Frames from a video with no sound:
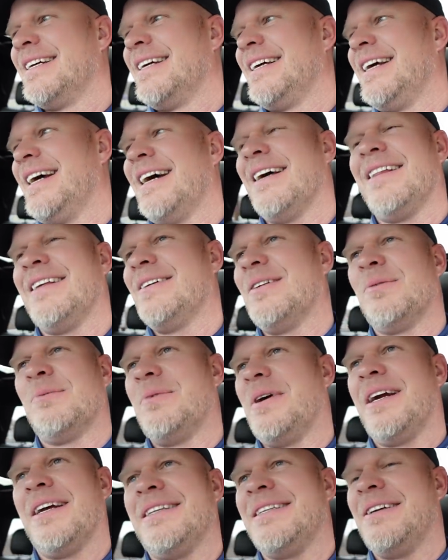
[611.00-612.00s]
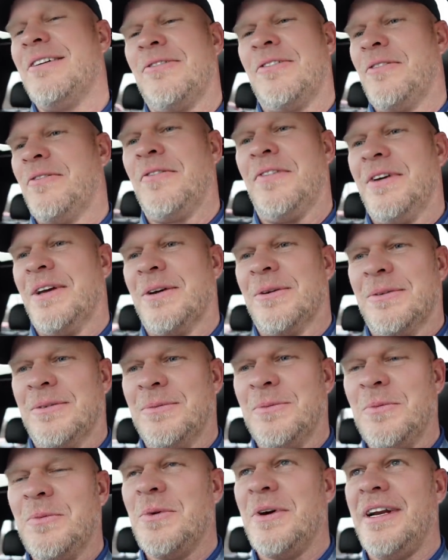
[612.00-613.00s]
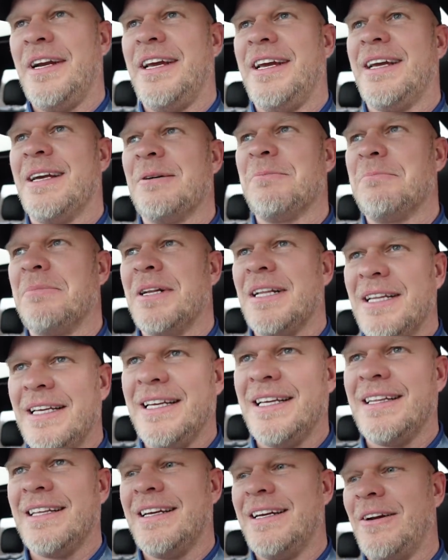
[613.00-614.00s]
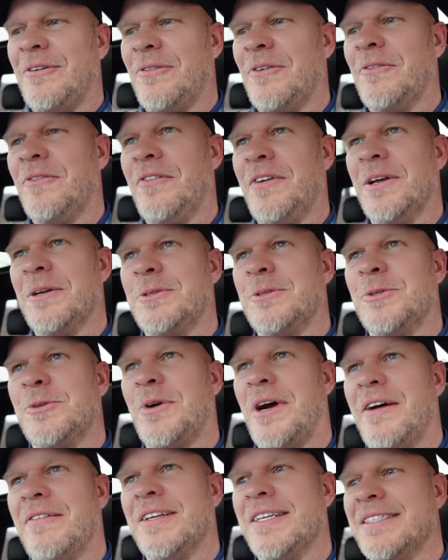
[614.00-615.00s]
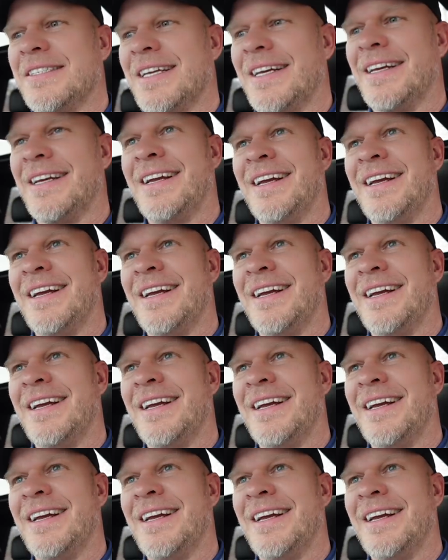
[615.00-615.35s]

Yeah, what a different feel. What a completely different feel to drive this thing.